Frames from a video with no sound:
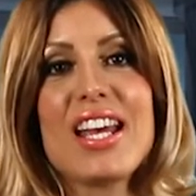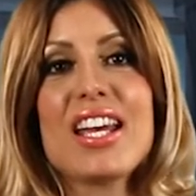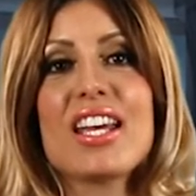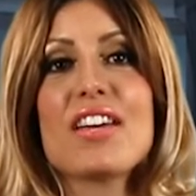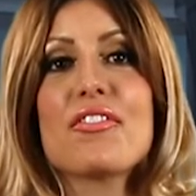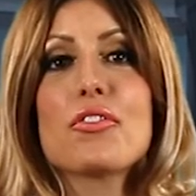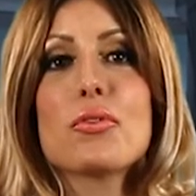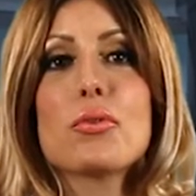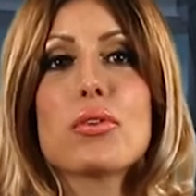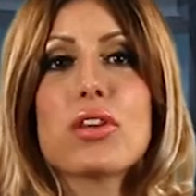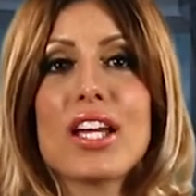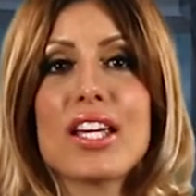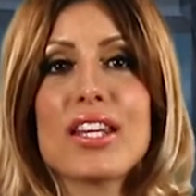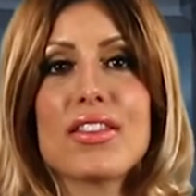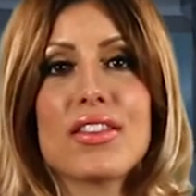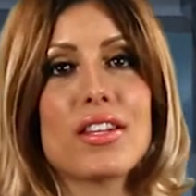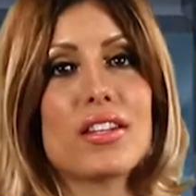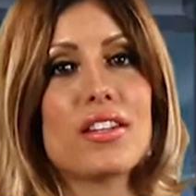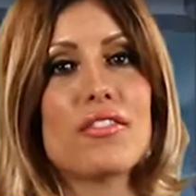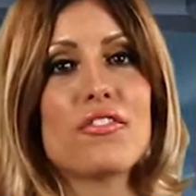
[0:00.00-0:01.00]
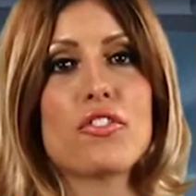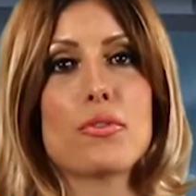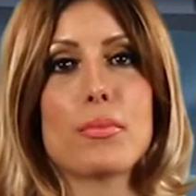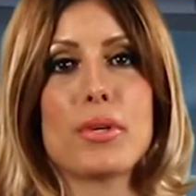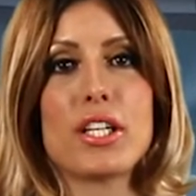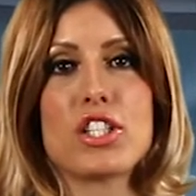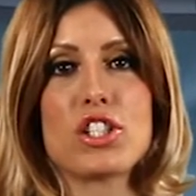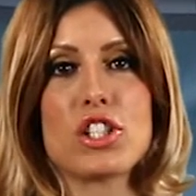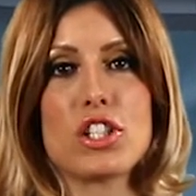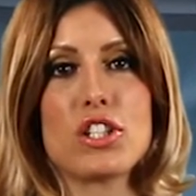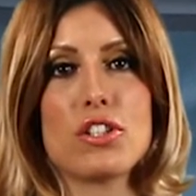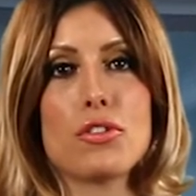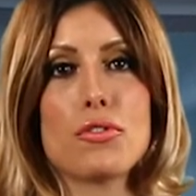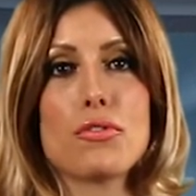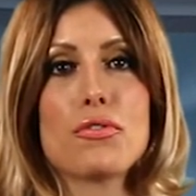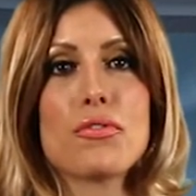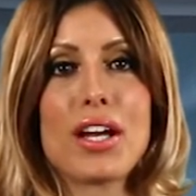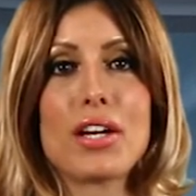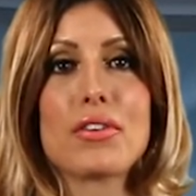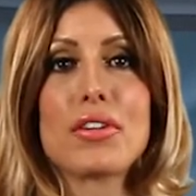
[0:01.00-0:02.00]
If you like the information you
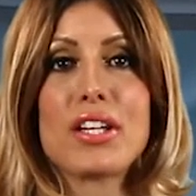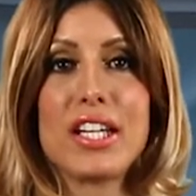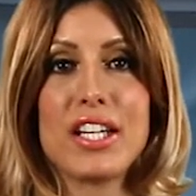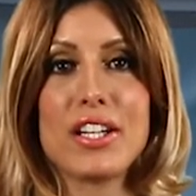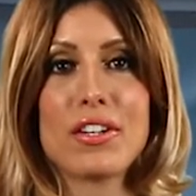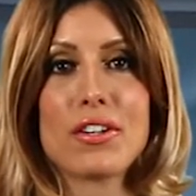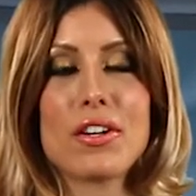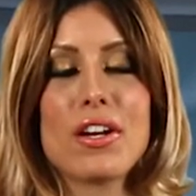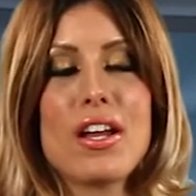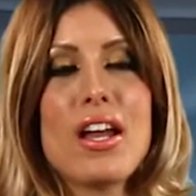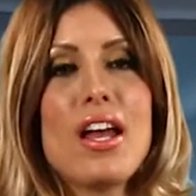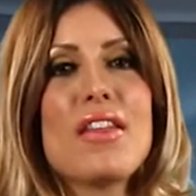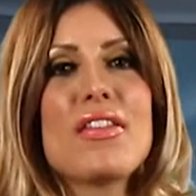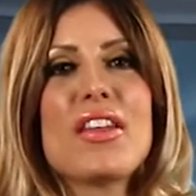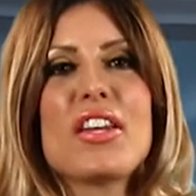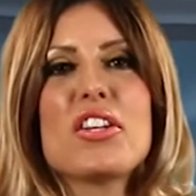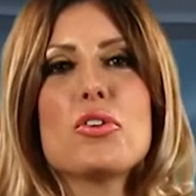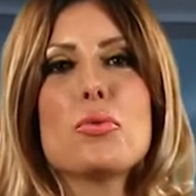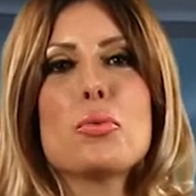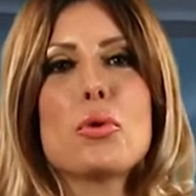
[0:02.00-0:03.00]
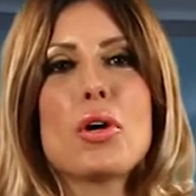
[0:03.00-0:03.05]
found here, then you